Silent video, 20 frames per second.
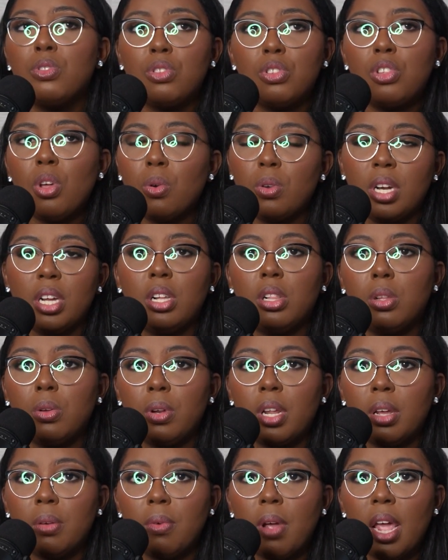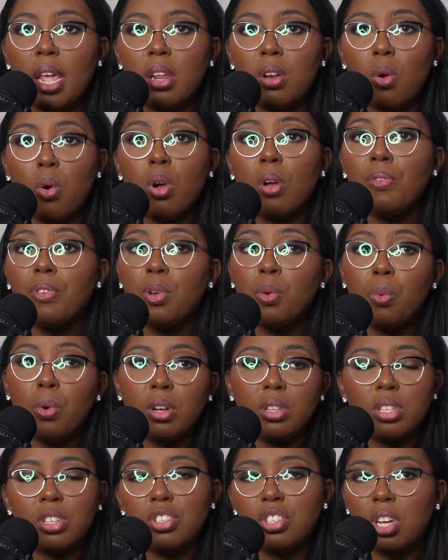don't include it, right? Or if you
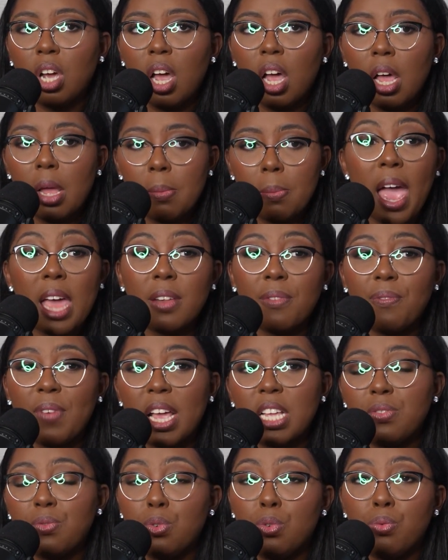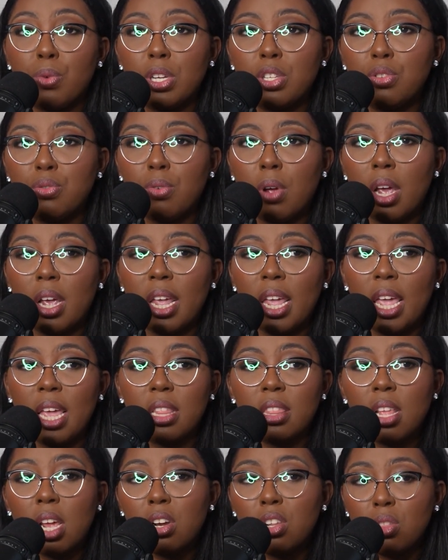worked a job at a fast food restaurant
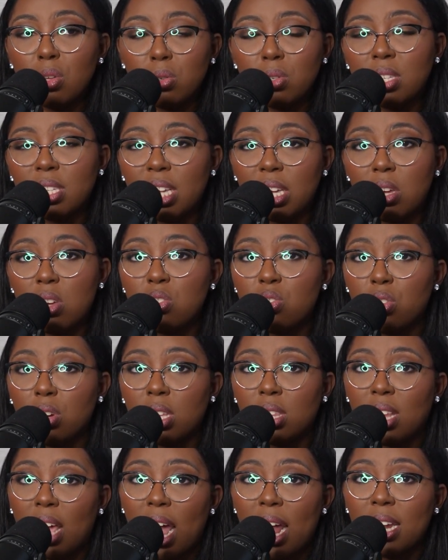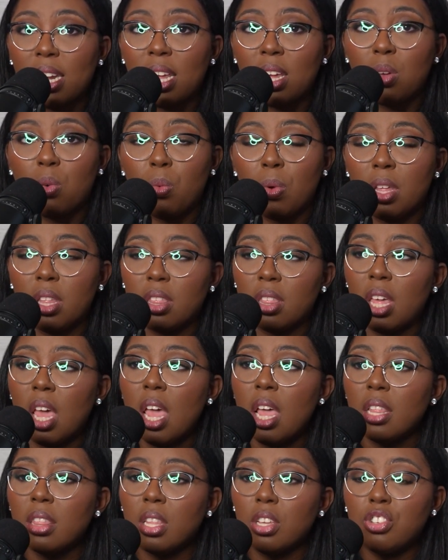and none of those skills are aligning
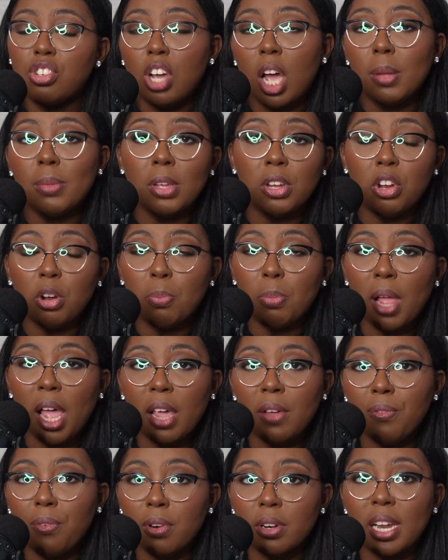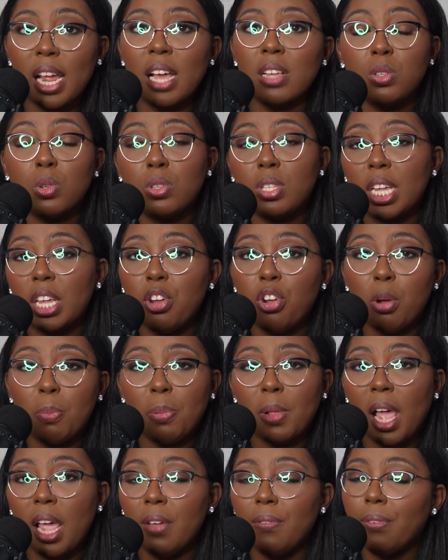with the job that you're applying for now. So say you're
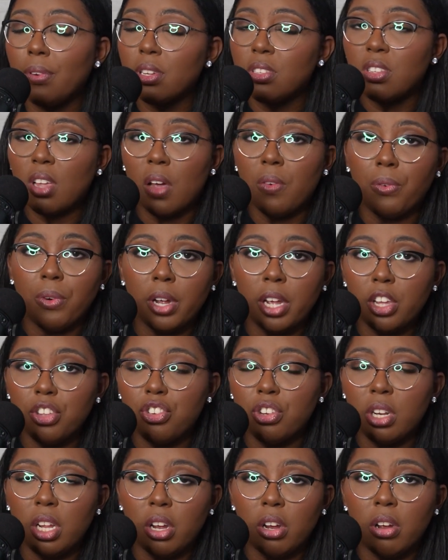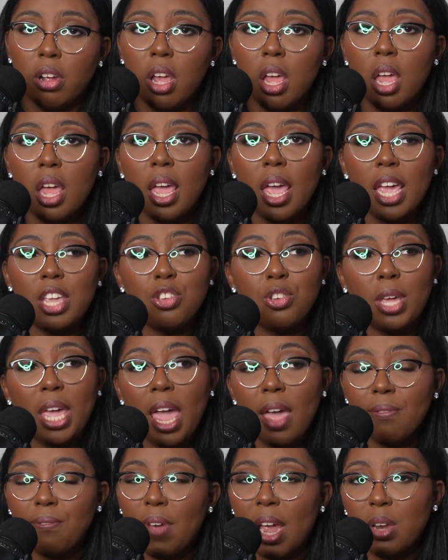applying for a software engineer and you
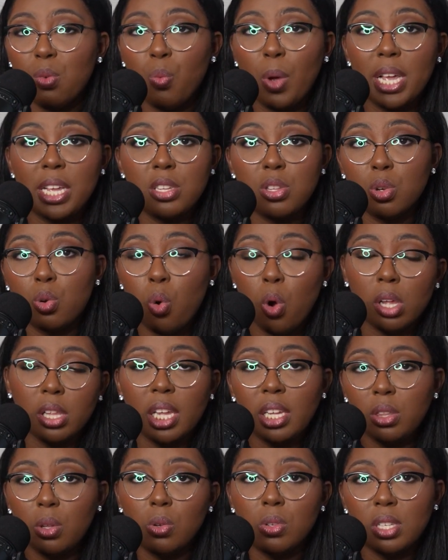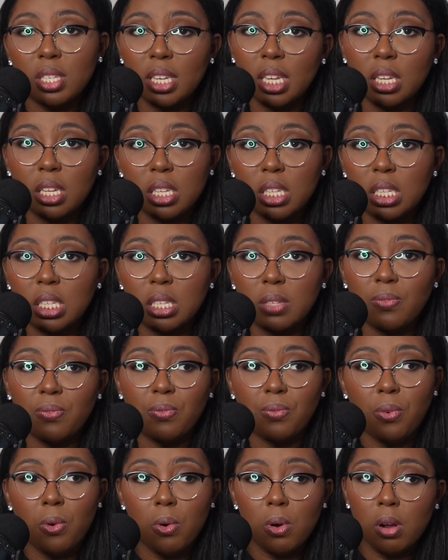can't find ways to correlate those skills
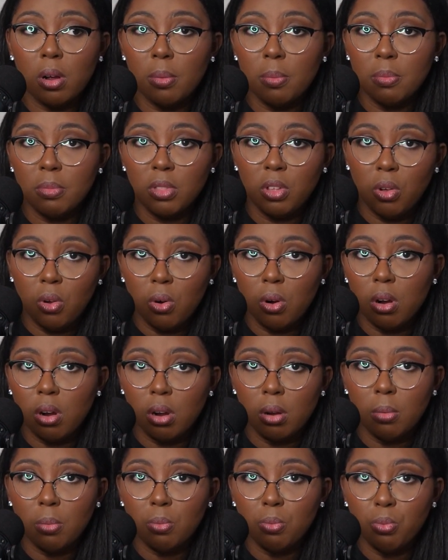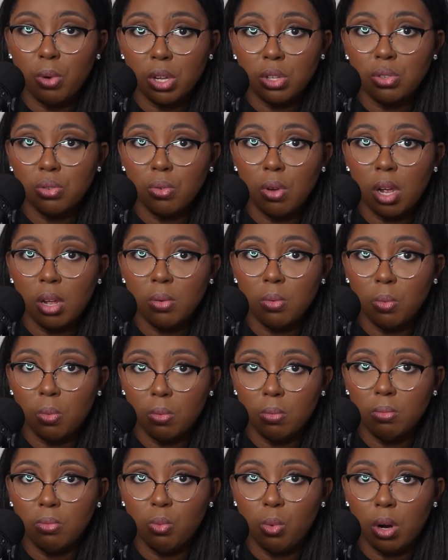from your restaurant
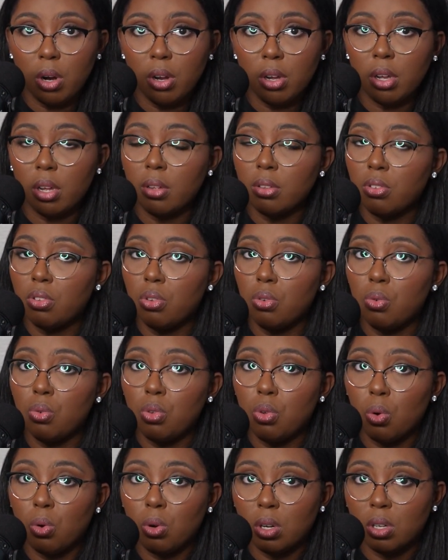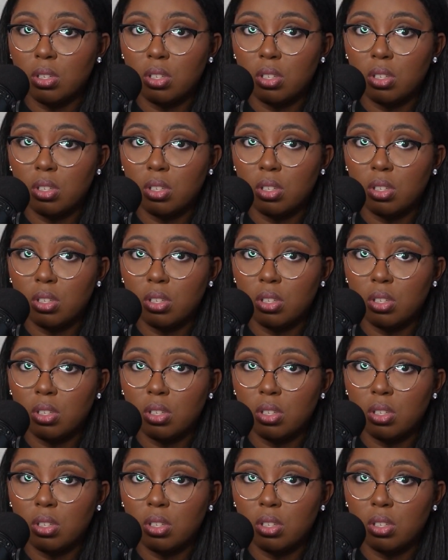work to your